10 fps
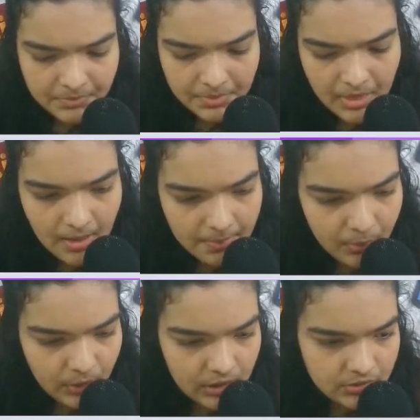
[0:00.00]
Yep,
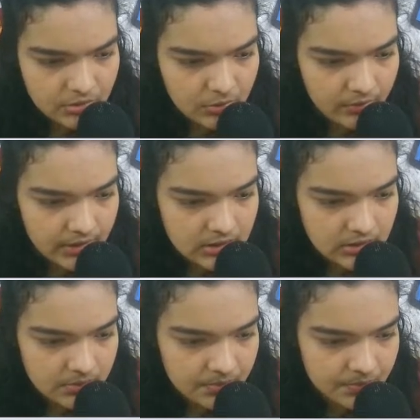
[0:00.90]
we need to remove it.
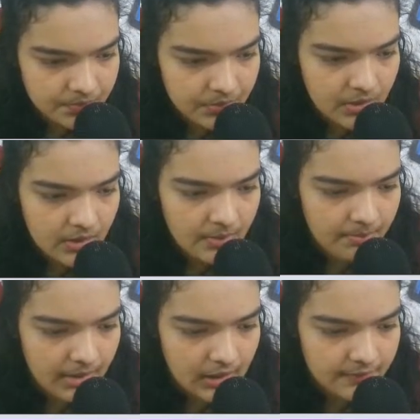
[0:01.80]

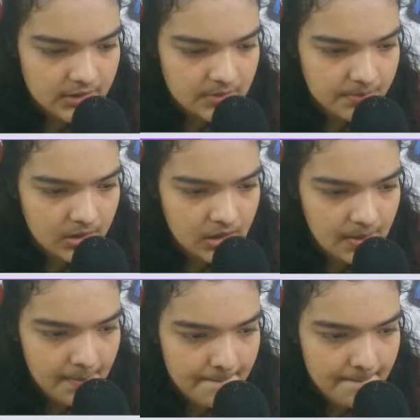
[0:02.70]
Make it visible.